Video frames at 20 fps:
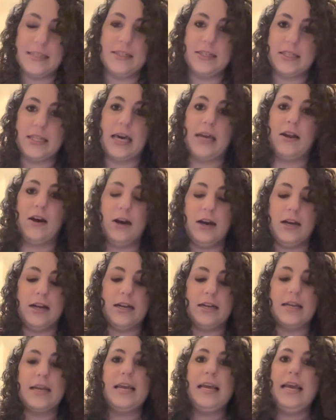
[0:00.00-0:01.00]
look that
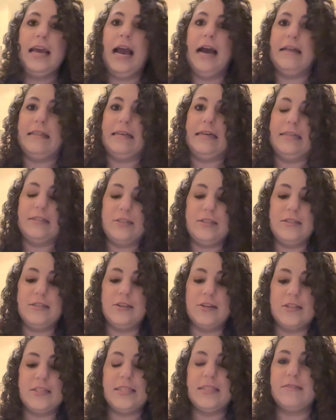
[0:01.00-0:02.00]
hard and that
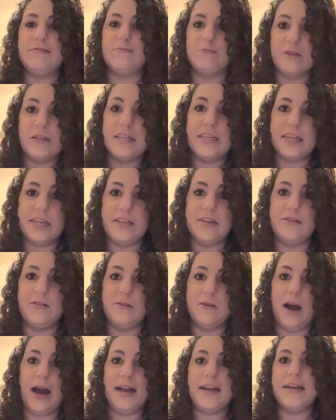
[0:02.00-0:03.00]
looks really
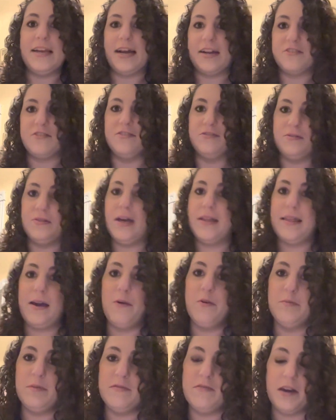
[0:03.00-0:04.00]
cute. I could actually do that. That
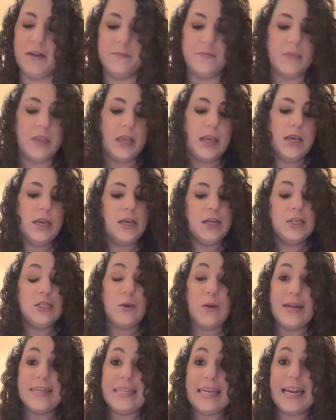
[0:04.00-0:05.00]
would be fun.
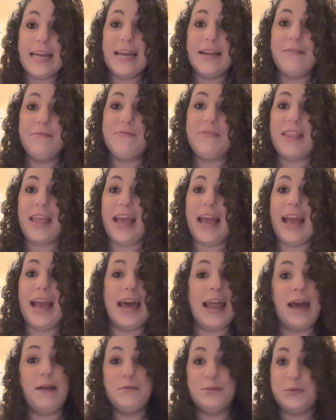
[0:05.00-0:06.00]
So I did it and
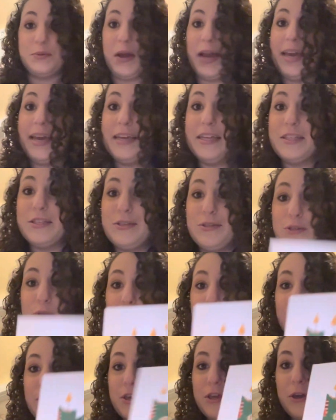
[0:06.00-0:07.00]
I was right. It's
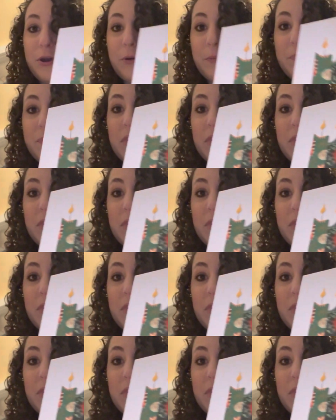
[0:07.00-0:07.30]
super cute.